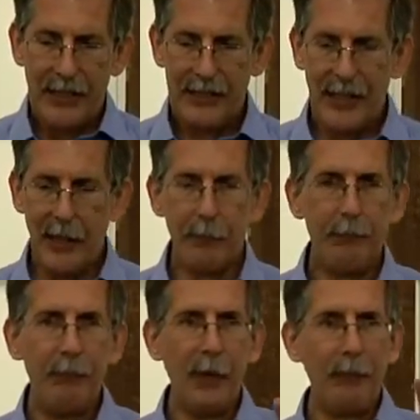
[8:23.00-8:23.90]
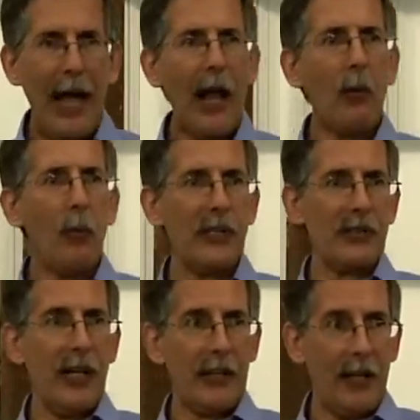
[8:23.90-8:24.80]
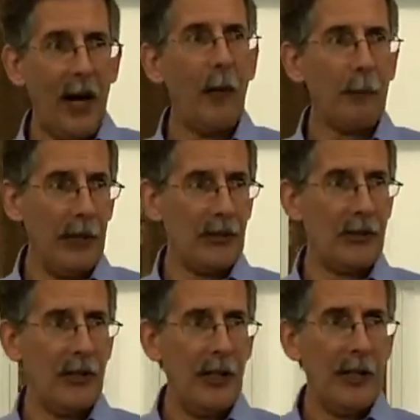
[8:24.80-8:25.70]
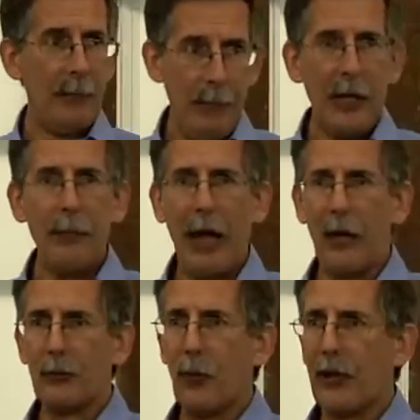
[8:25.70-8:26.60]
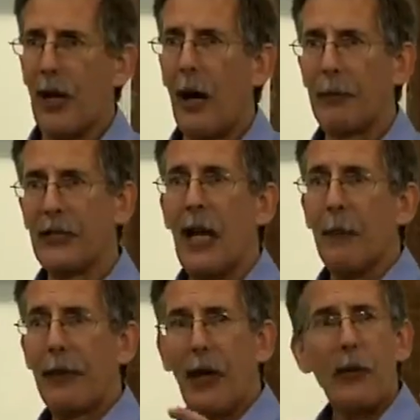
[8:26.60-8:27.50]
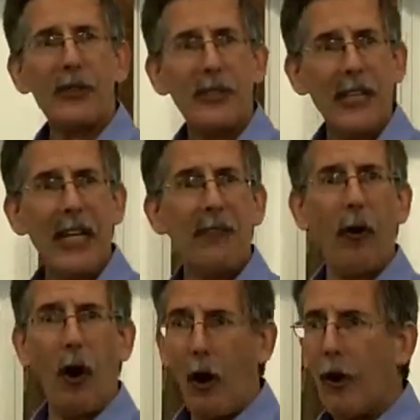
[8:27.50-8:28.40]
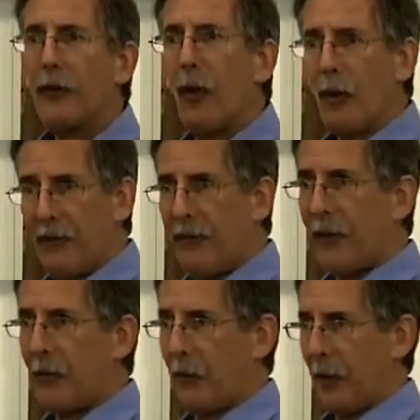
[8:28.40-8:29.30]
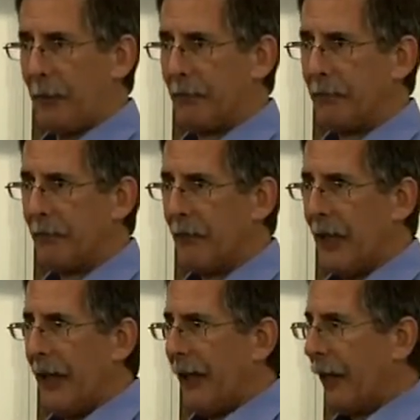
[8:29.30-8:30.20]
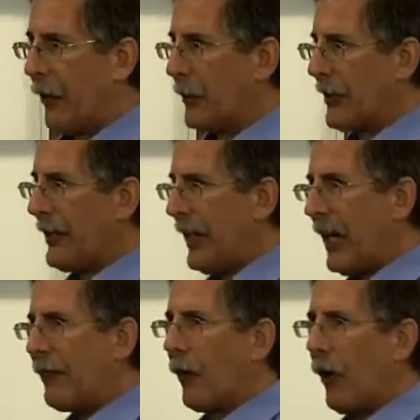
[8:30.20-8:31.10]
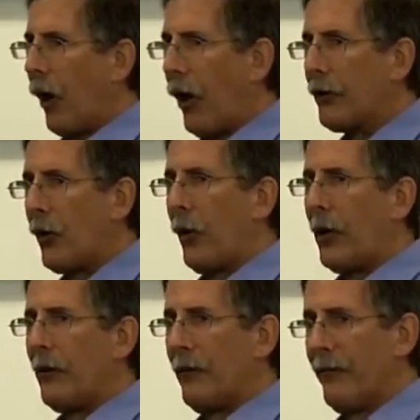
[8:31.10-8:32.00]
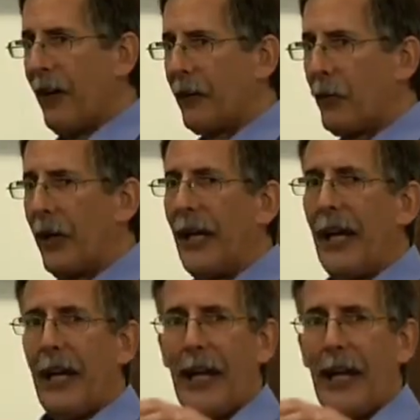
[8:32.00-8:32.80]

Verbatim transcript: You see, the, the battle was accomplished, the big battles were accomplished, but there was need for ongoing victory. There was a need for an ongoing victory